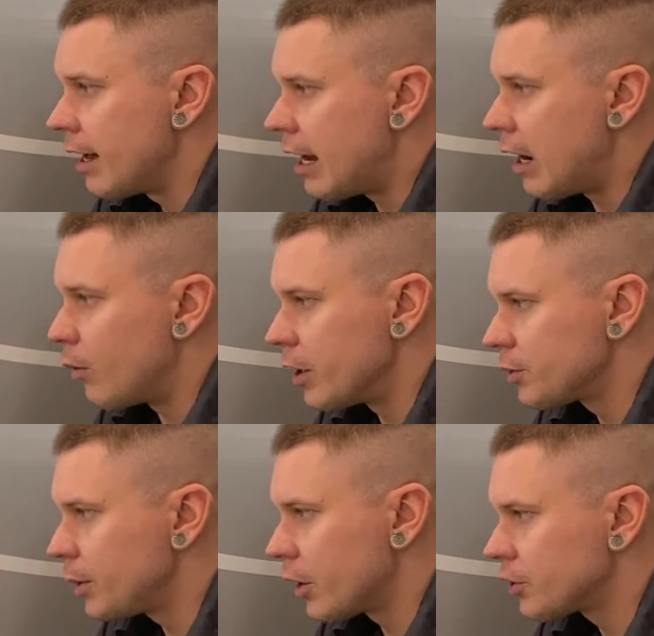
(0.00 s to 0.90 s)
Uh,
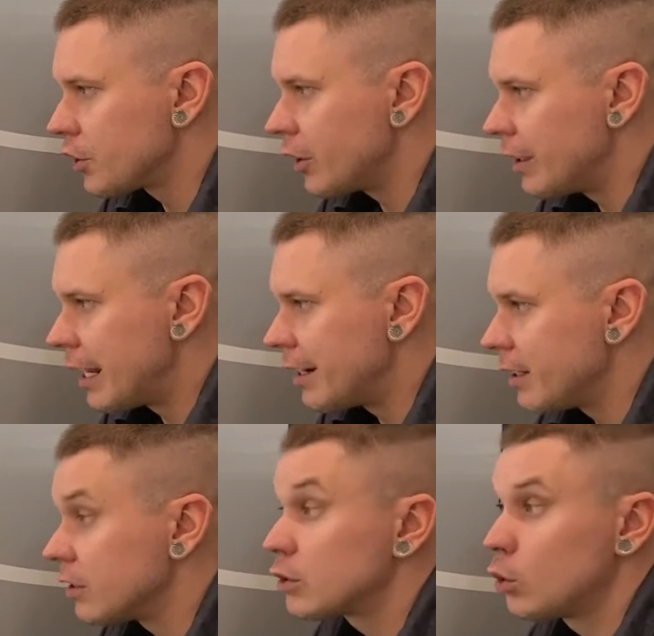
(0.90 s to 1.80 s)
once we are certain that it
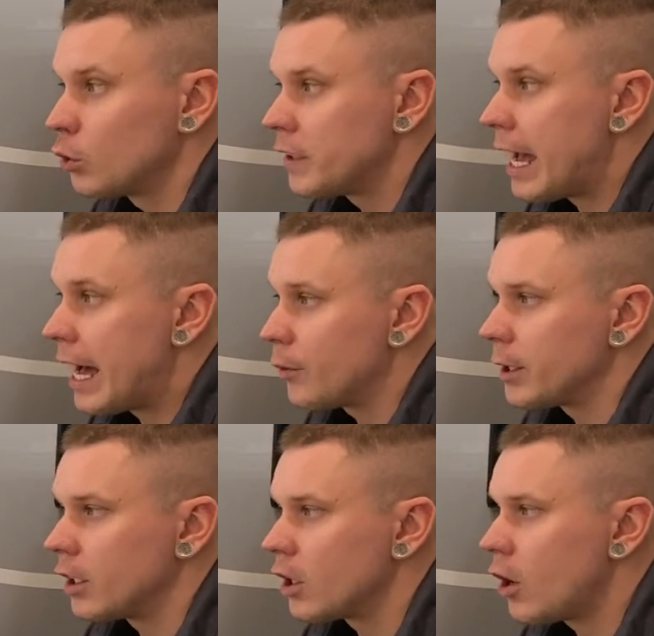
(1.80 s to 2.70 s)
is cooled down, we
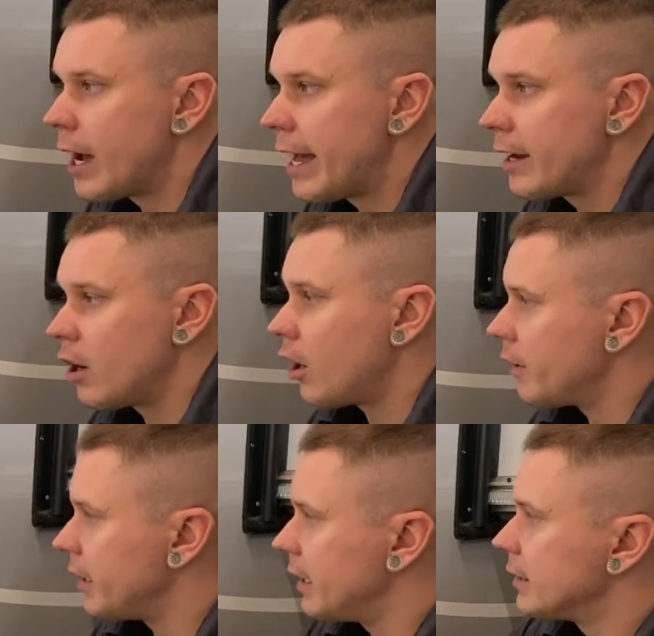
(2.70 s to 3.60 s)
can go ahead on
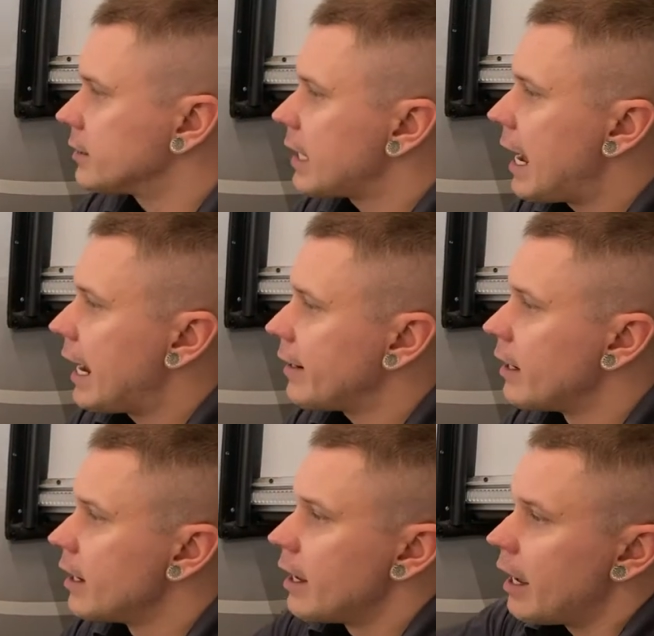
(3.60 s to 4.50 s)
the inside
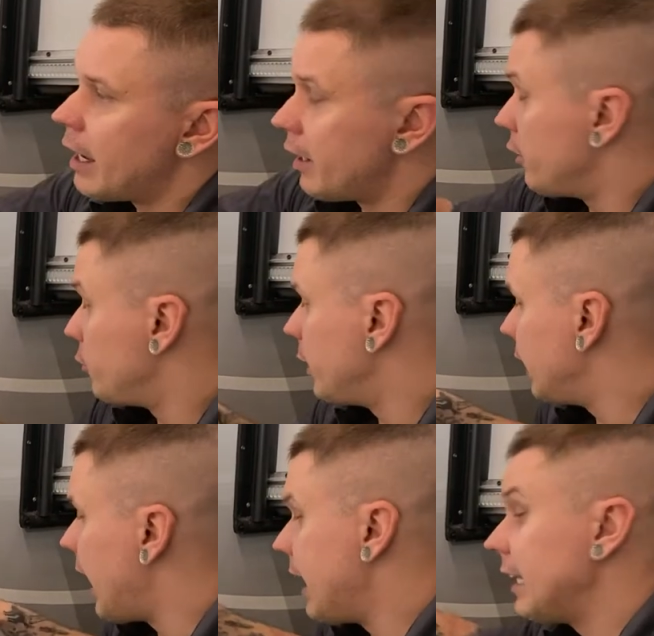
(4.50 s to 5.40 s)
Uh, or
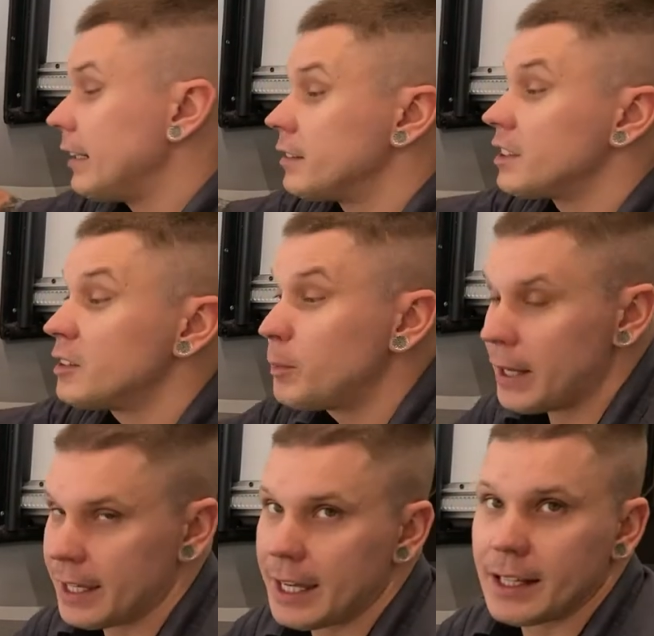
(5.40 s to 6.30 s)
really any
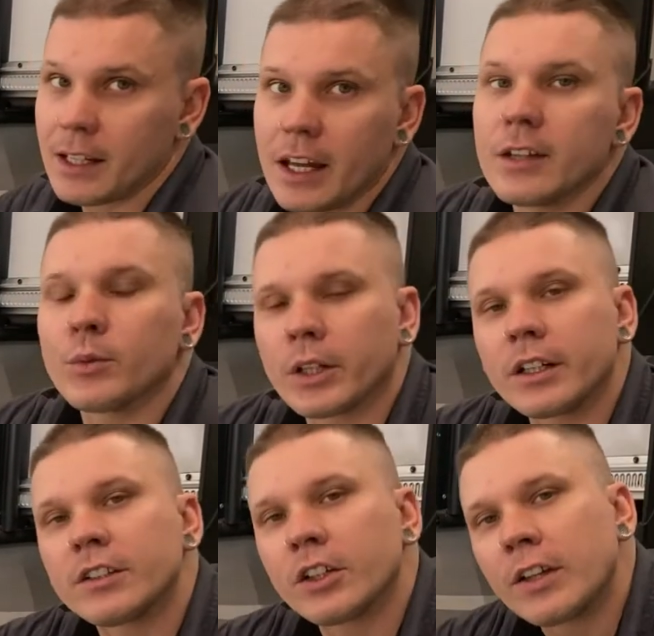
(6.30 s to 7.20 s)
spigot, and we're
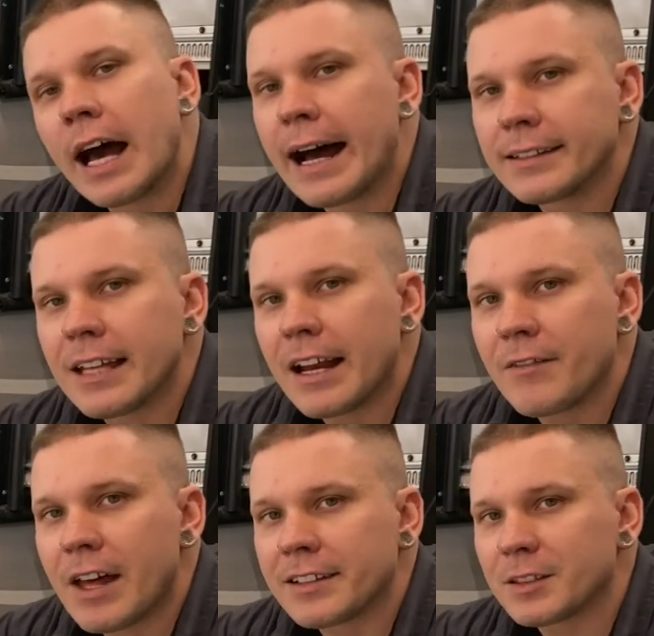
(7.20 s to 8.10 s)
going to turn the hot side of
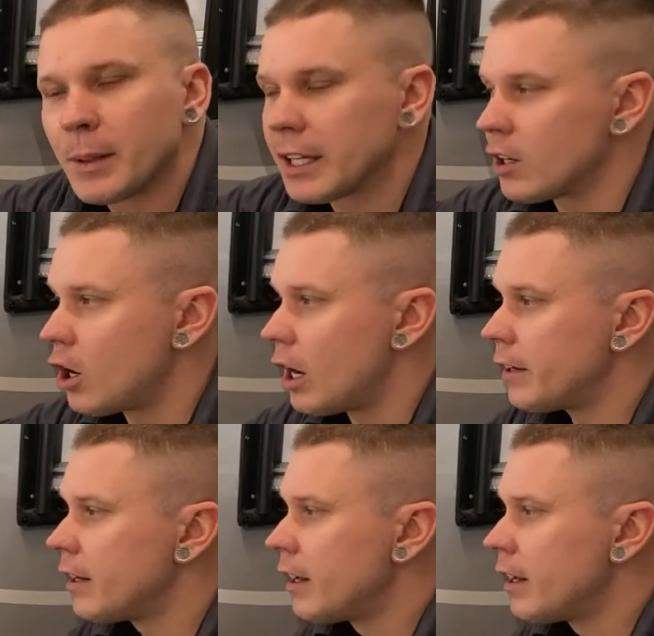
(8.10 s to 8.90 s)
that spigot on.